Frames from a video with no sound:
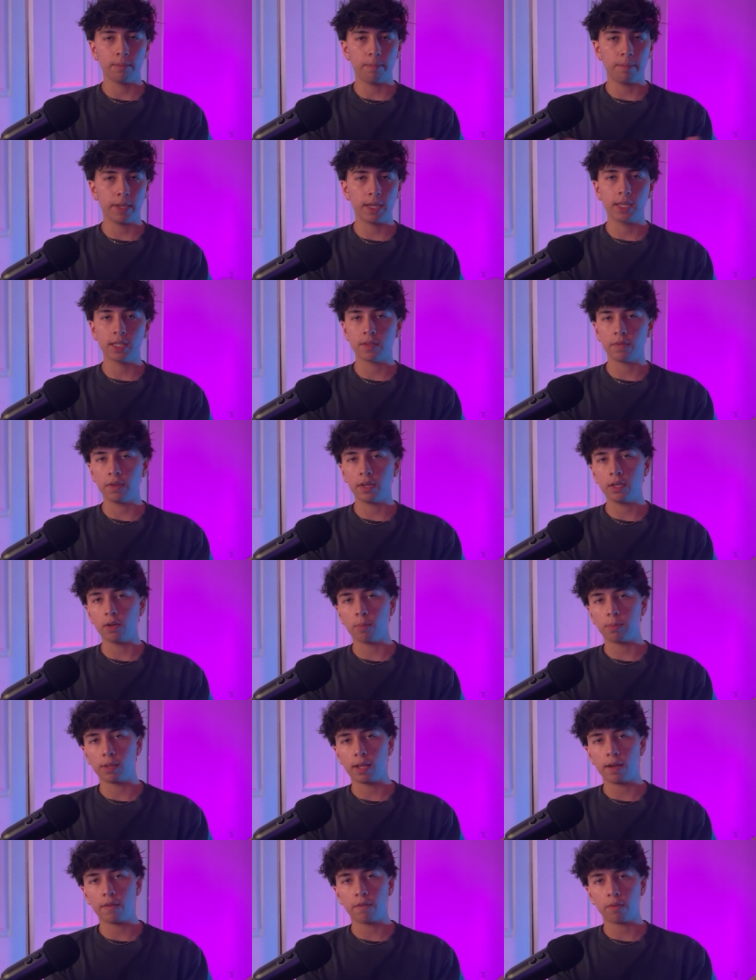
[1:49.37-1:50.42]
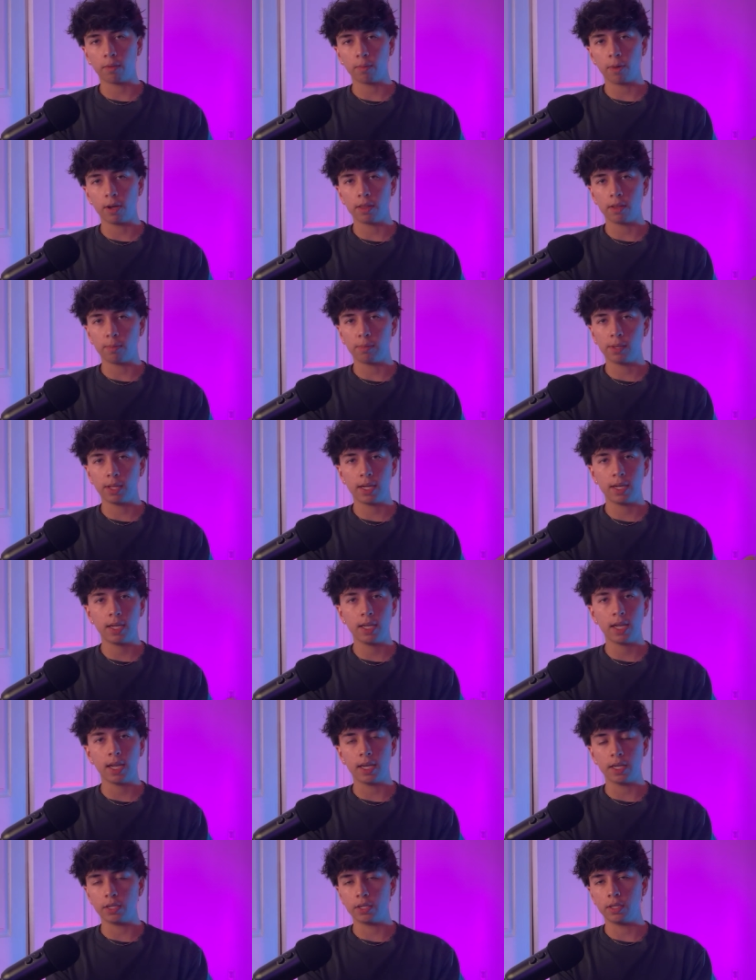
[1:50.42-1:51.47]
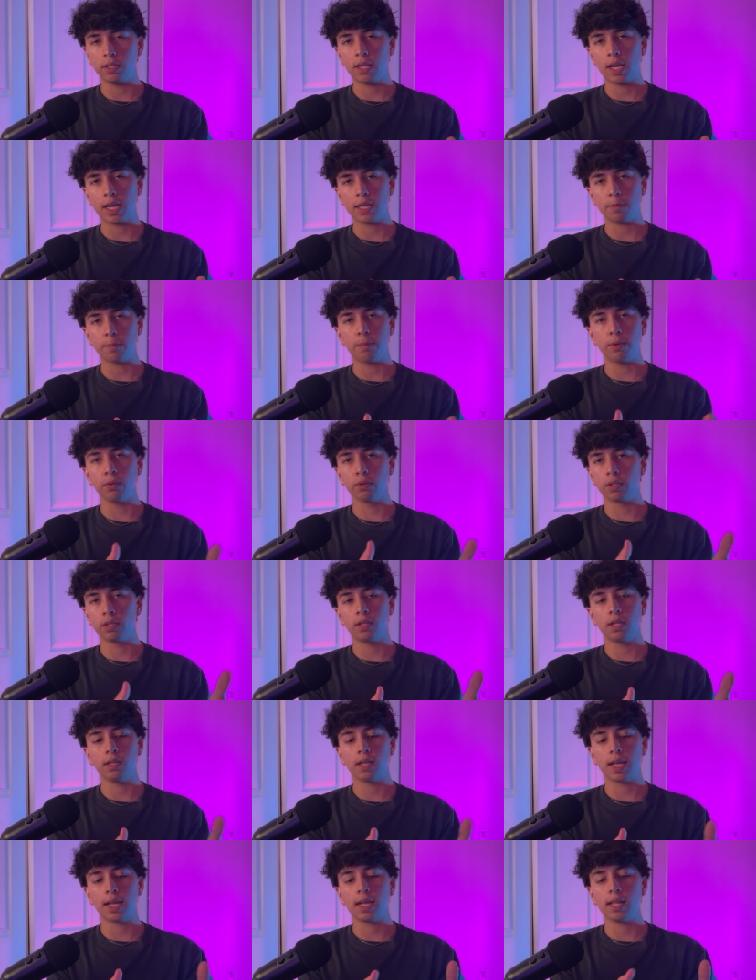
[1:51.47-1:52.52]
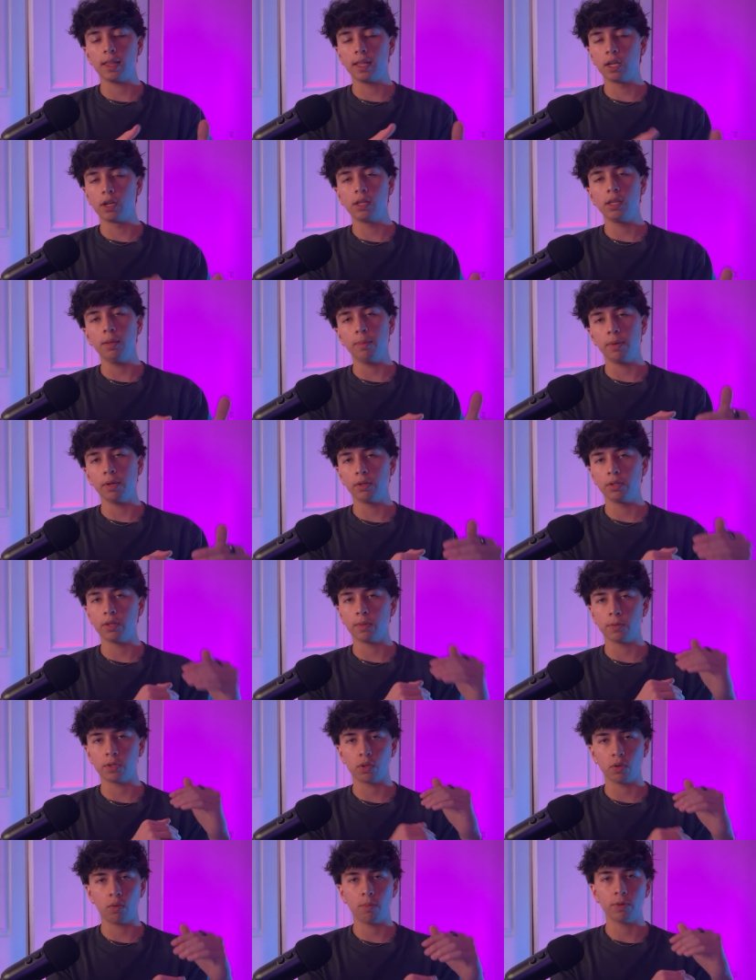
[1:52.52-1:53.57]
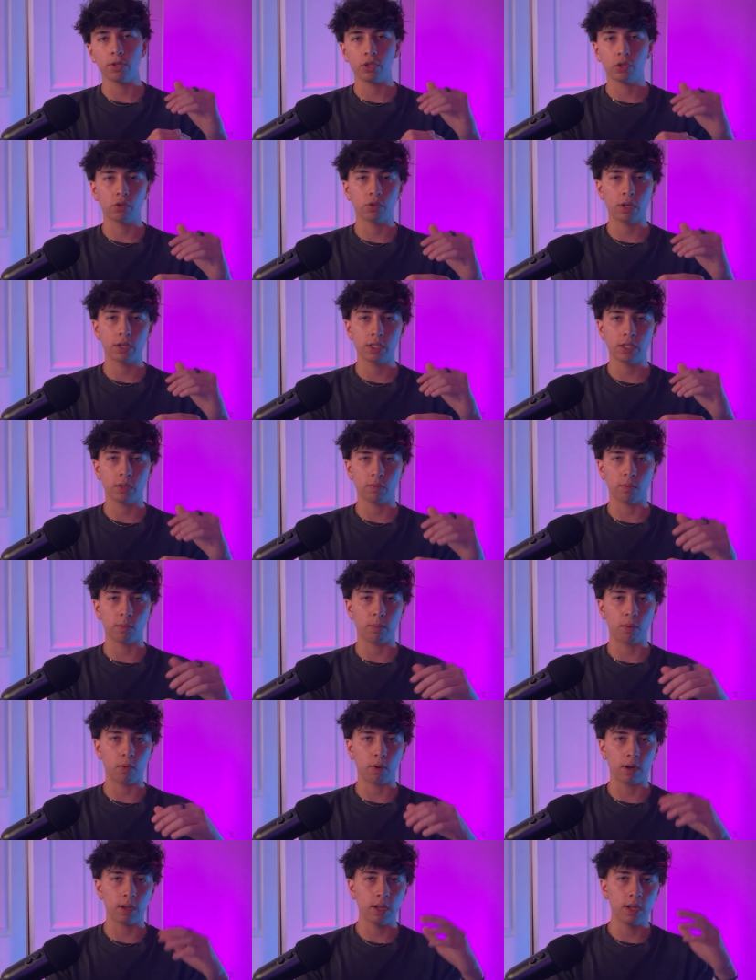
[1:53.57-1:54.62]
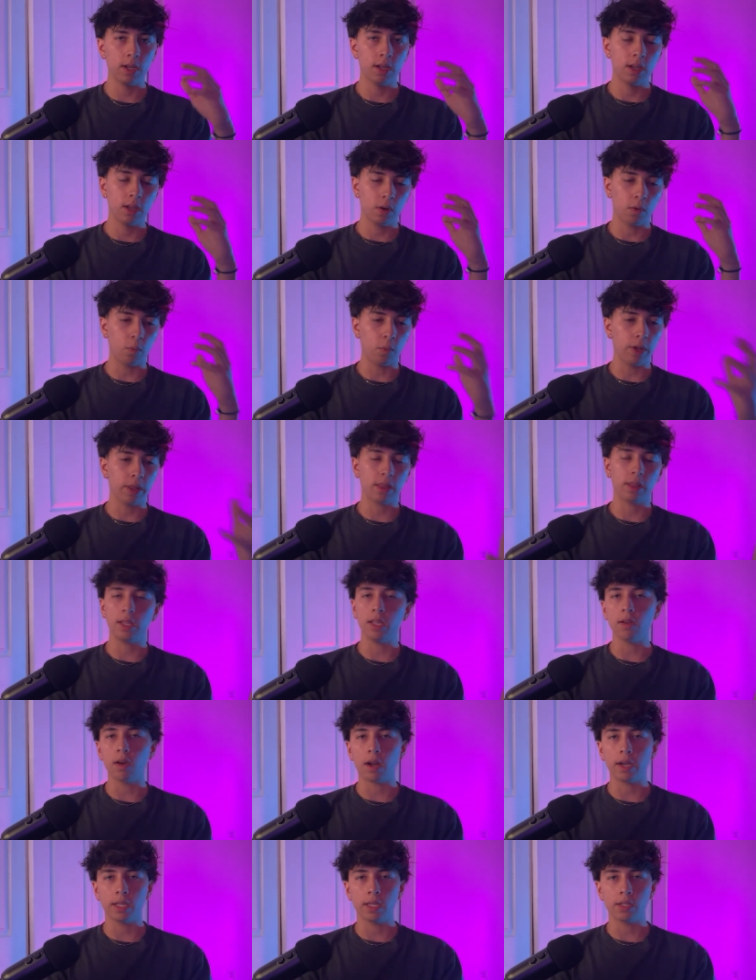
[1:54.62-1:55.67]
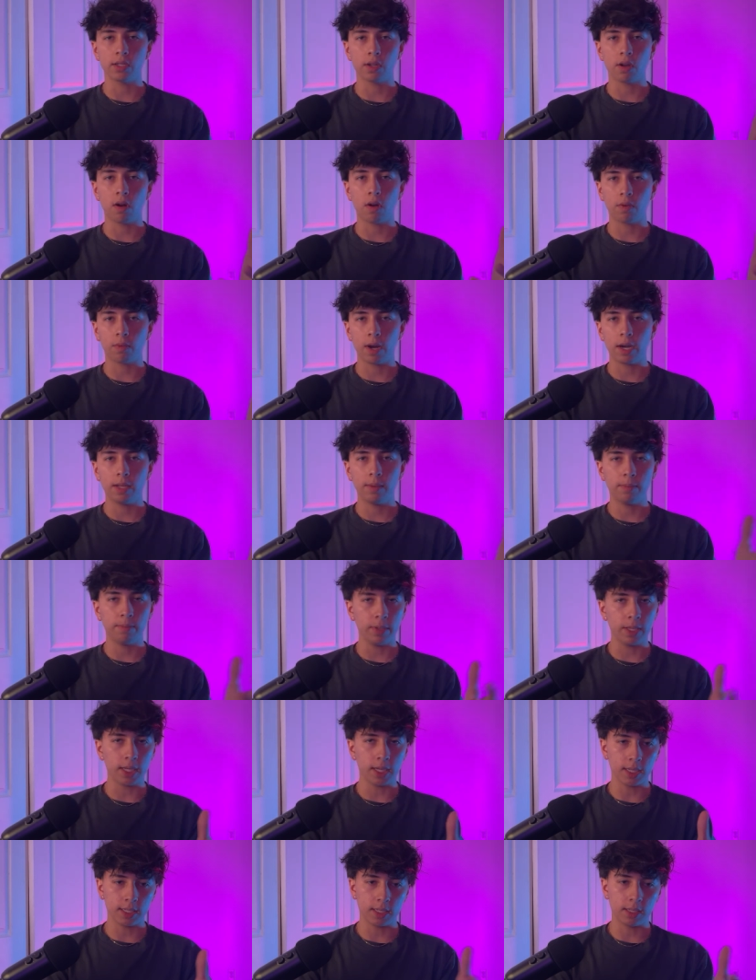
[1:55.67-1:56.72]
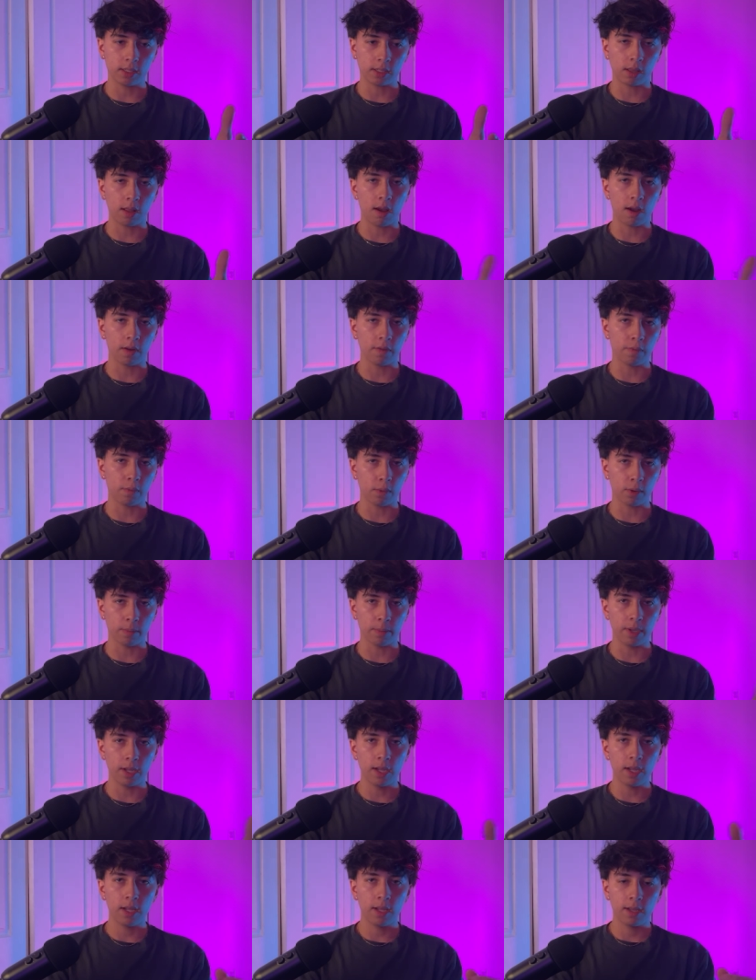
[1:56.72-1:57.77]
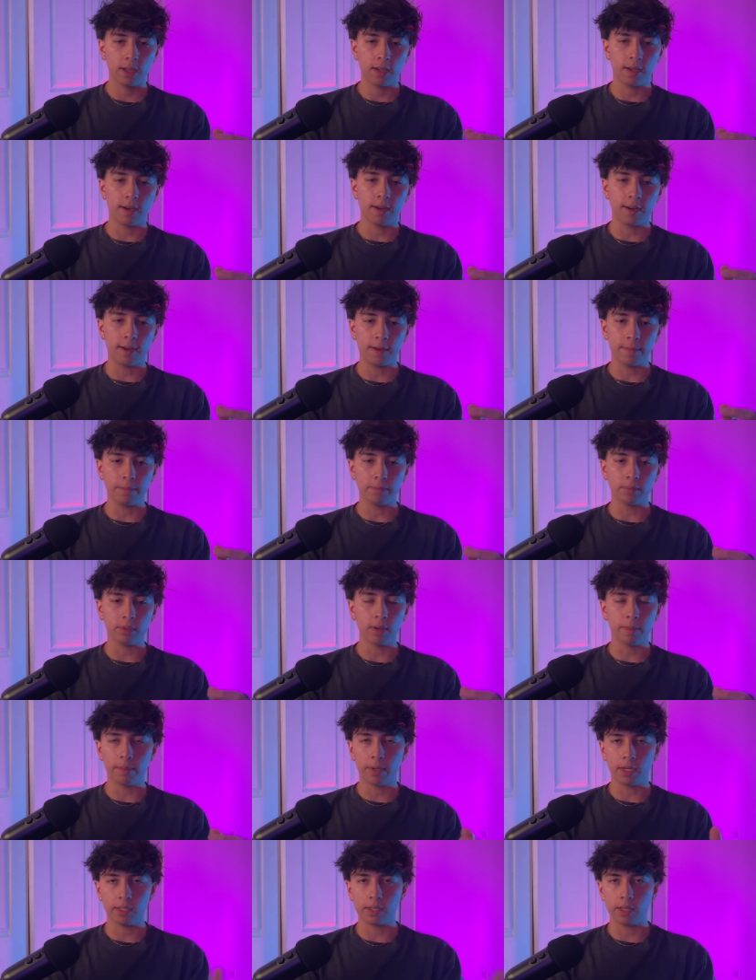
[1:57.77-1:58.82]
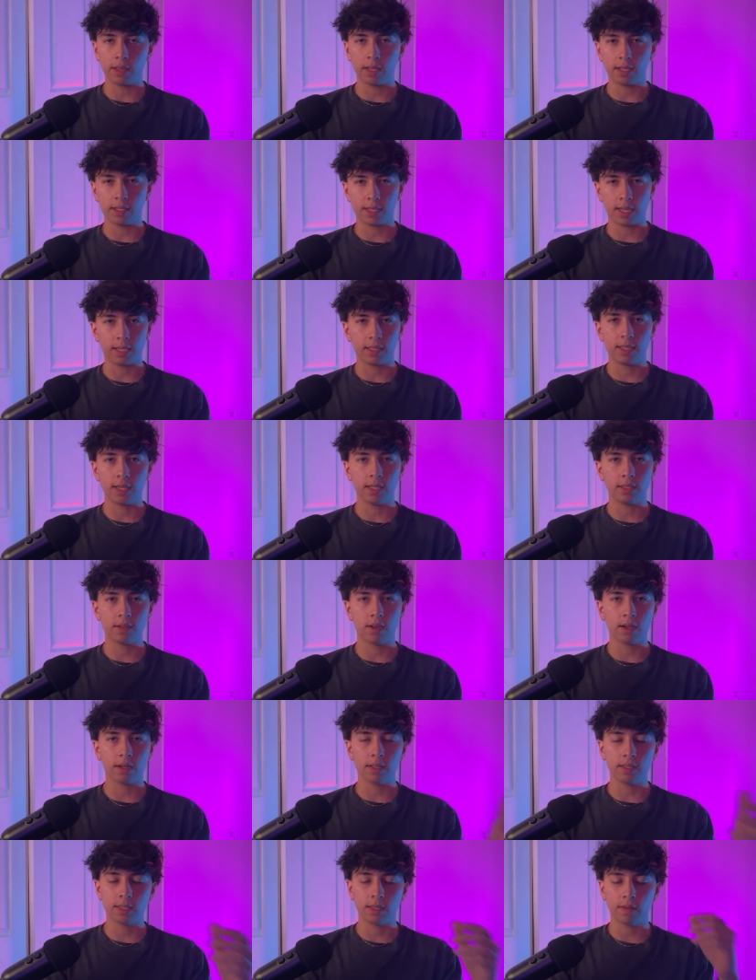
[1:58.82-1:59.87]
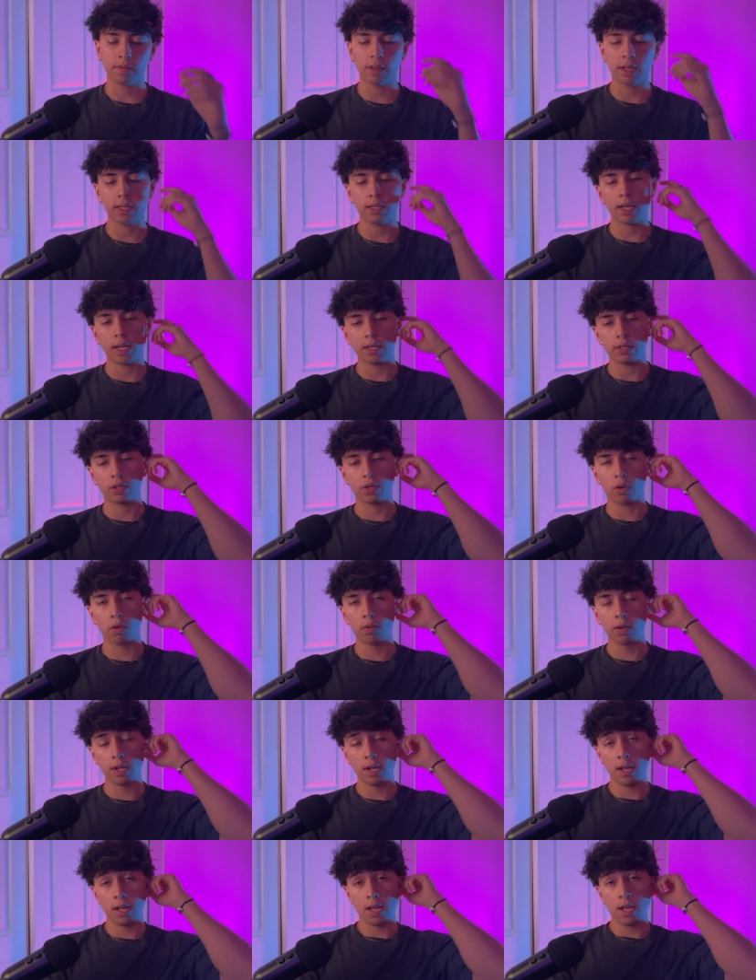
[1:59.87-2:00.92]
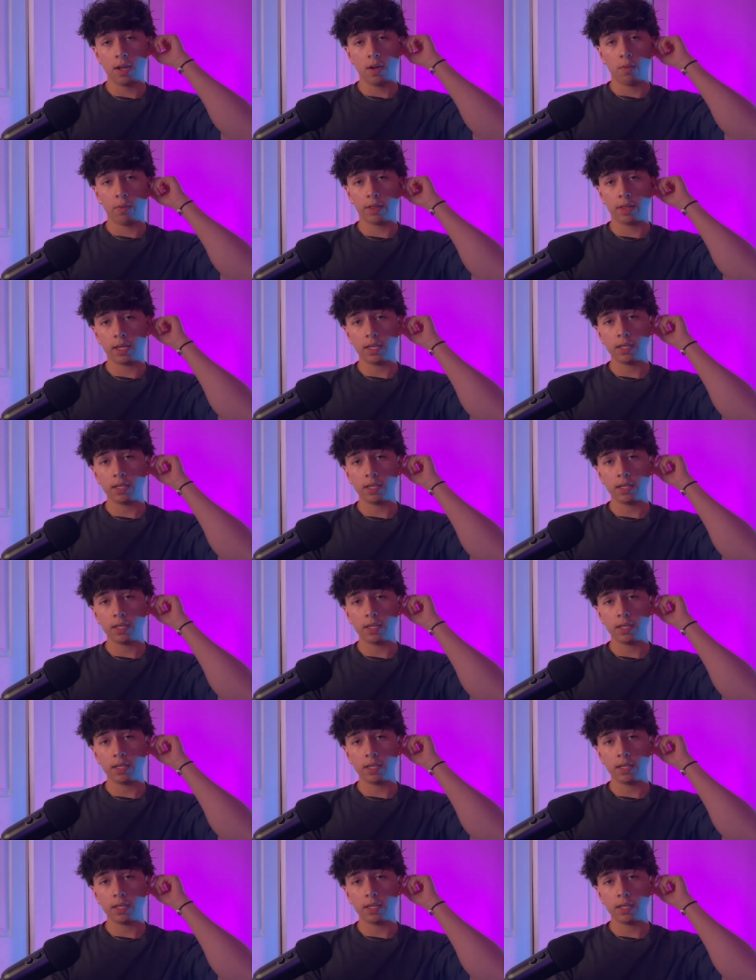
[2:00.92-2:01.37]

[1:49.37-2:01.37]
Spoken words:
biggest video platform on the planet, and it has built like it literally builds up so much trust and rapport with the audience already because it's long form, compared to things like TikTok and stuff like that. So with